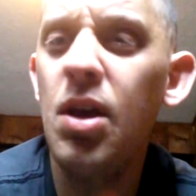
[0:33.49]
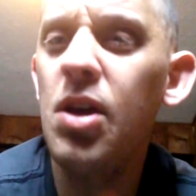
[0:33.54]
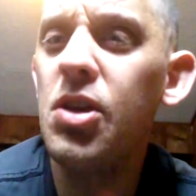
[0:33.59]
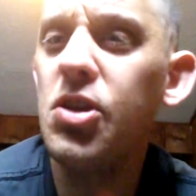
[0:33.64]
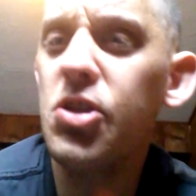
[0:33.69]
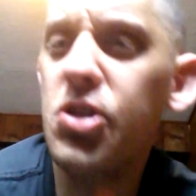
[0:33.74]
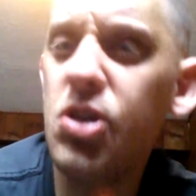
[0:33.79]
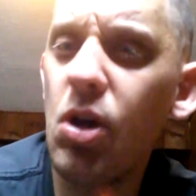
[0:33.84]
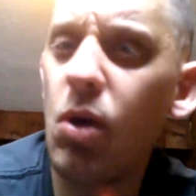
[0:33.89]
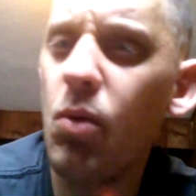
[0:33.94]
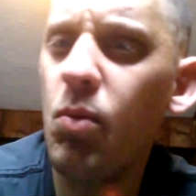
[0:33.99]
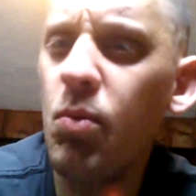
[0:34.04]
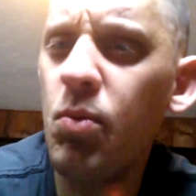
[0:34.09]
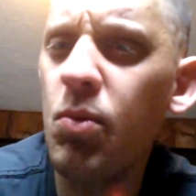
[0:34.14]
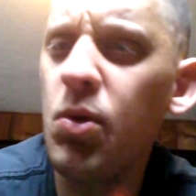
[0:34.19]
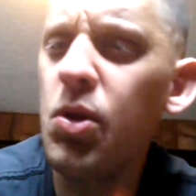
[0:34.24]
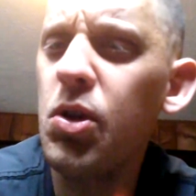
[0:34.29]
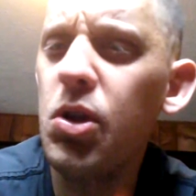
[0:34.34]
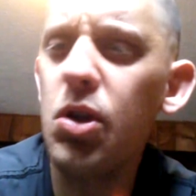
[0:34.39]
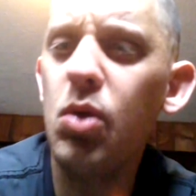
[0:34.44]
So,
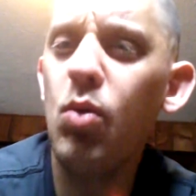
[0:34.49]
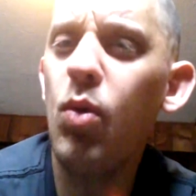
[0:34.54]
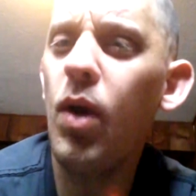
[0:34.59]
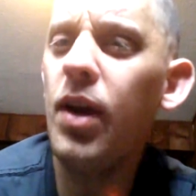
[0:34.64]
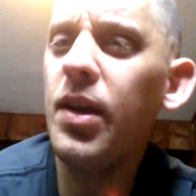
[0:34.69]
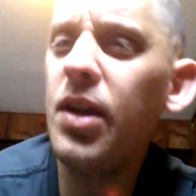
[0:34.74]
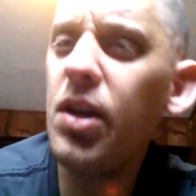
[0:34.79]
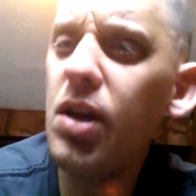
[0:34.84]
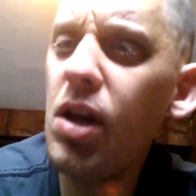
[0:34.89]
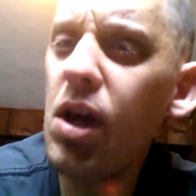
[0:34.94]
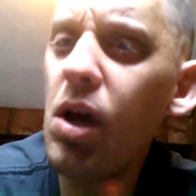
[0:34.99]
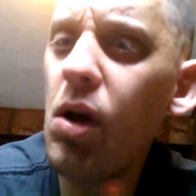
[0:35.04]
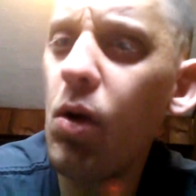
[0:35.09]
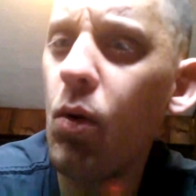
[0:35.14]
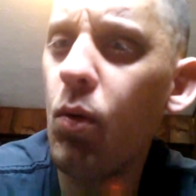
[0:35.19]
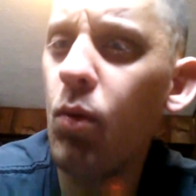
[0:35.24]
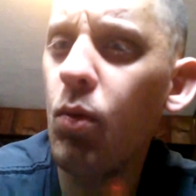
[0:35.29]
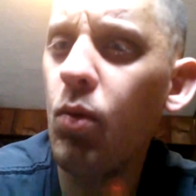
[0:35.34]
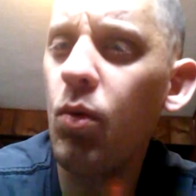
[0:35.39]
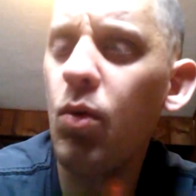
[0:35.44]
you want to know
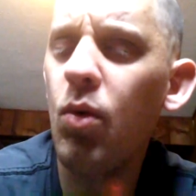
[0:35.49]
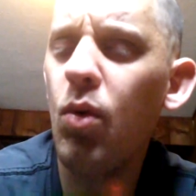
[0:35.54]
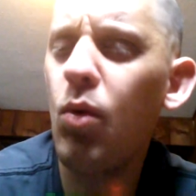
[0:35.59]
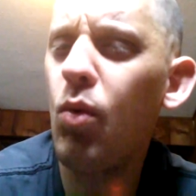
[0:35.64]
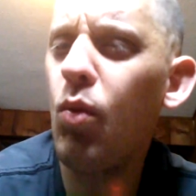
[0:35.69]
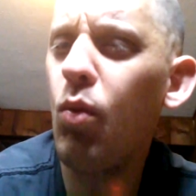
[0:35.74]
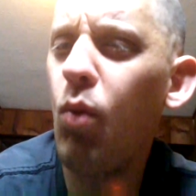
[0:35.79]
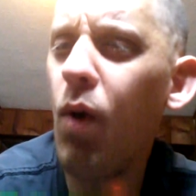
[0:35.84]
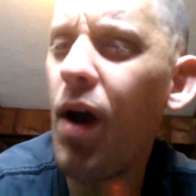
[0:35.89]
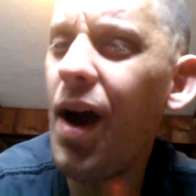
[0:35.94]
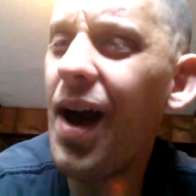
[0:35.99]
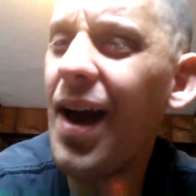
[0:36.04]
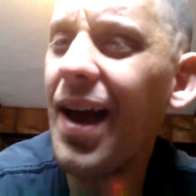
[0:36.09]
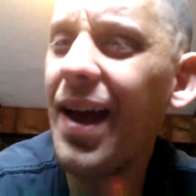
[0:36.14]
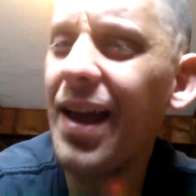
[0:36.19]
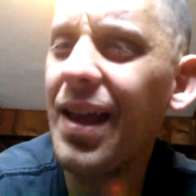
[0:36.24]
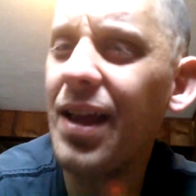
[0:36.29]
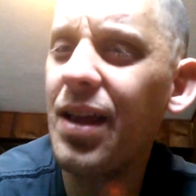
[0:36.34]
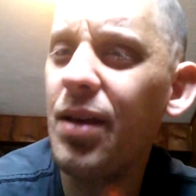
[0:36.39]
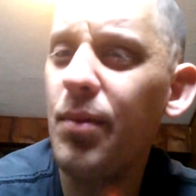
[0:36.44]

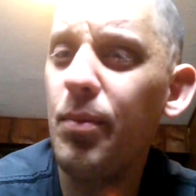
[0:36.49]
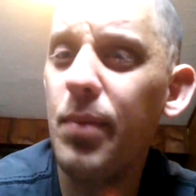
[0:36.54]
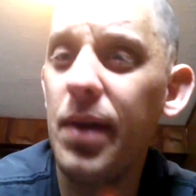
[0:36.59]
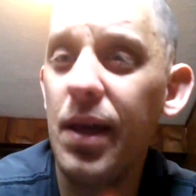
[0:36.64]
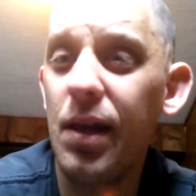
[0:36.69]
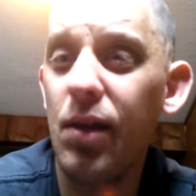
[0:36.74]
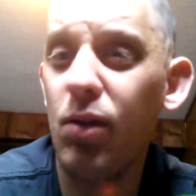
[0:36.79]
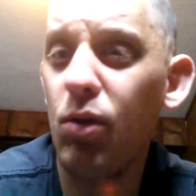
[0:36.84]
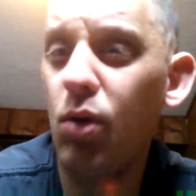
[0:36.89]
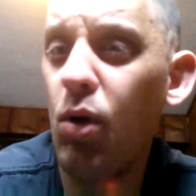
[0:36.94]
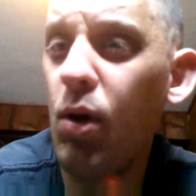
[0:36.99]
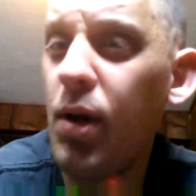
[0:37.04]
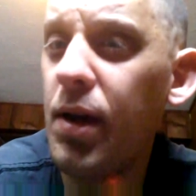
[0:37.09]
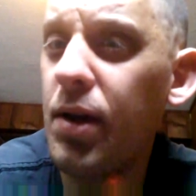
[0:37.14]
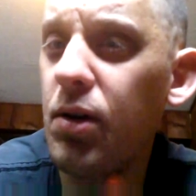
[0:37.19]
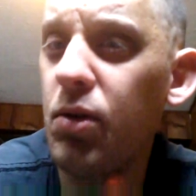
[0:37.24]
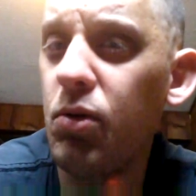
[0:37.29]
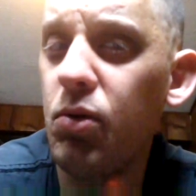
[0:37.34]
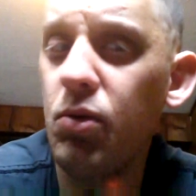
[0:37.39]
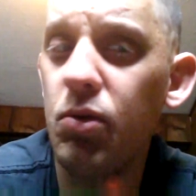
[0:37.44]
why being
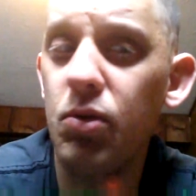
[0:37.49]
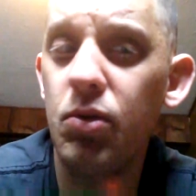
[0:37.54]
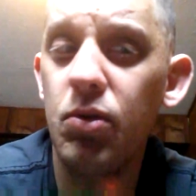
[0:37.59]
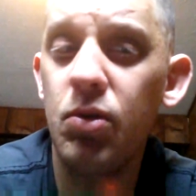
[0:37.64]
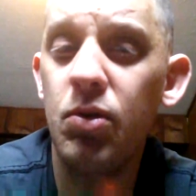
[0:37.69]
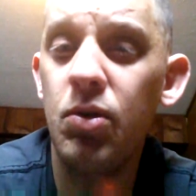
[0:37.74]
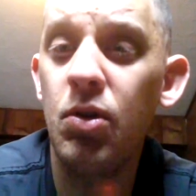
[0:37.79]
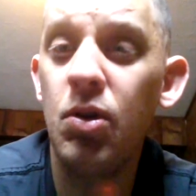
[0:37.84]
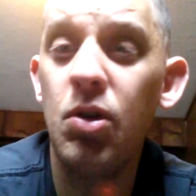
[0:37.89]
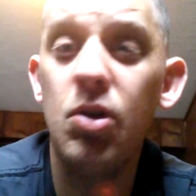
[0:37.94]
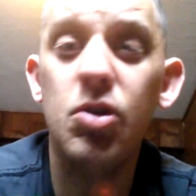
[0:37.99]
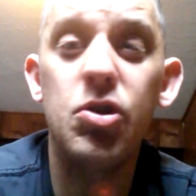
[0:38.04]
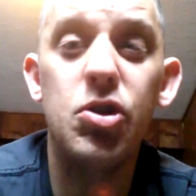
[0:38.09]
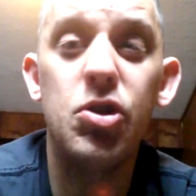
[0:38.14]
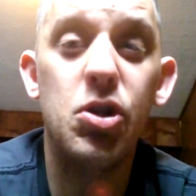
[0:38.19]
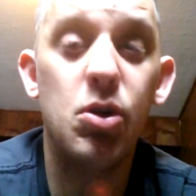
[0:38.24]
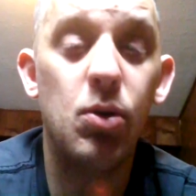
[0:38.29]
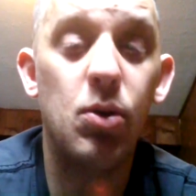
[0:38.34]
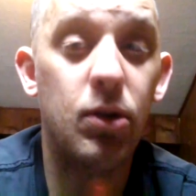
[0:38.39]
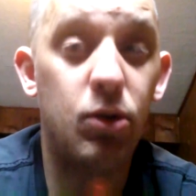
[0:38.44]
loyal
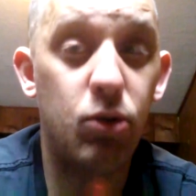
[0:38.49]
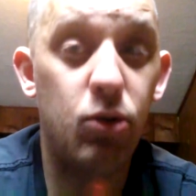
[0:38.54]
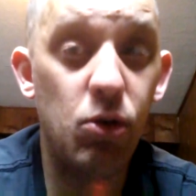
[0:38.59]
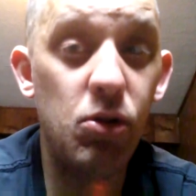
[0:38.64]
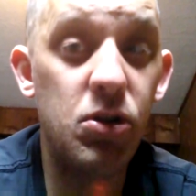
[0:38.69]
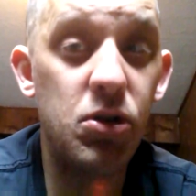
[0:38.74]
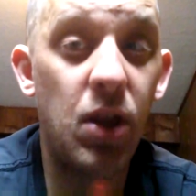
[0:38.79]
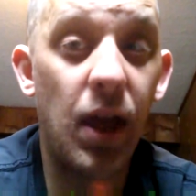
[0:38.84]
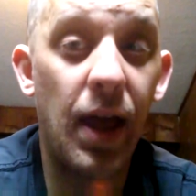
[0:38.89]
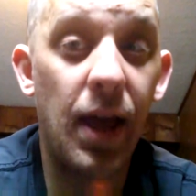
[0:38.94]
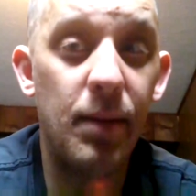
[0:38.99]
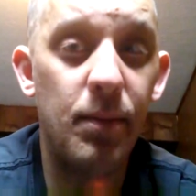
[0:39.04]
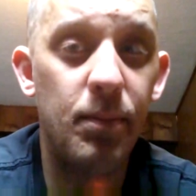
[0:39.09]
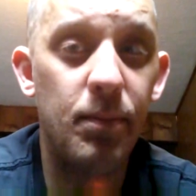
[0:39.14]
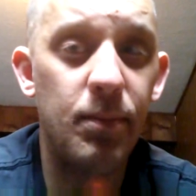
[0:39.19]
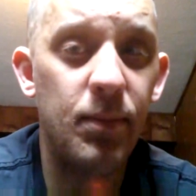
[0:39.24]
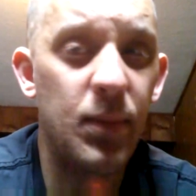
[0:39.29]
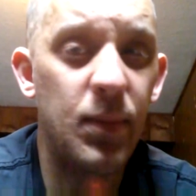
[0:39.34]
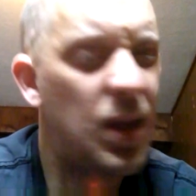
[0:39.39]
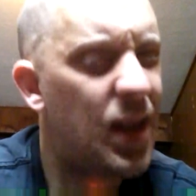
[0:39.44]
to a cruise line
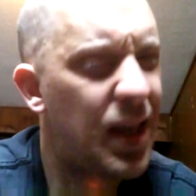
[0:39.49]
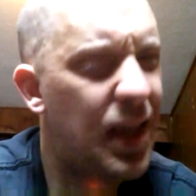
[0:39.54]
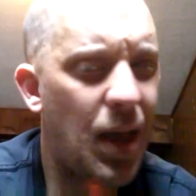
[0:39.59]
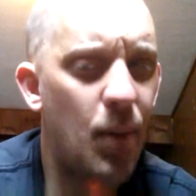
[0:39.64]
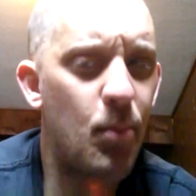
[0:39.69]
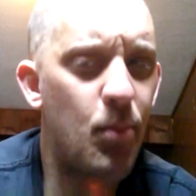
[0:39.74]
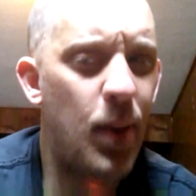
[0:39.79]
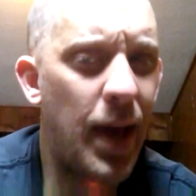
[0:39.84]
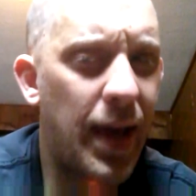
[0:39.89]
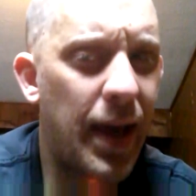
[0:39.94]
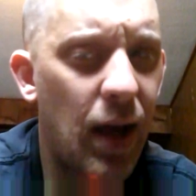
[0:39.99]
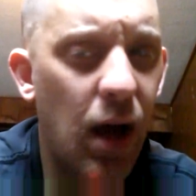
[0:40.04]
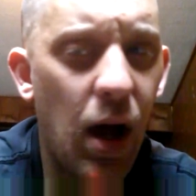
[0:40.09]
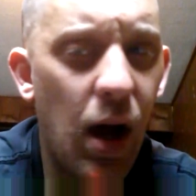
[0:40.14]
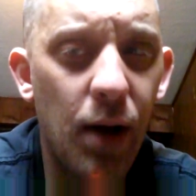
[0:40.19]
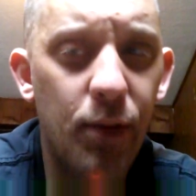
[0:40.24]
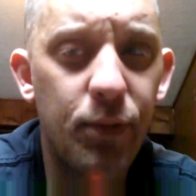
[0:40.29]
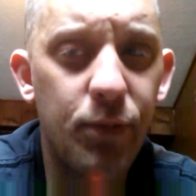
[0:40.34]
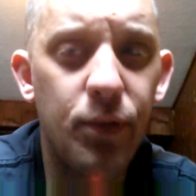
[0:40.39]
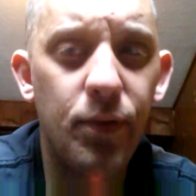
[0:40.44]
can pay
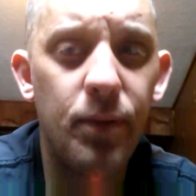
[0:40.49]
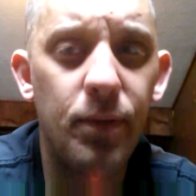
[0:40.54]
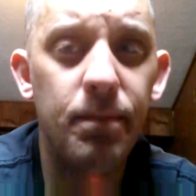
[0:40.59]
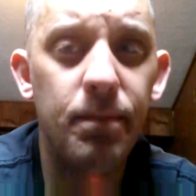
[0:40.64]
off?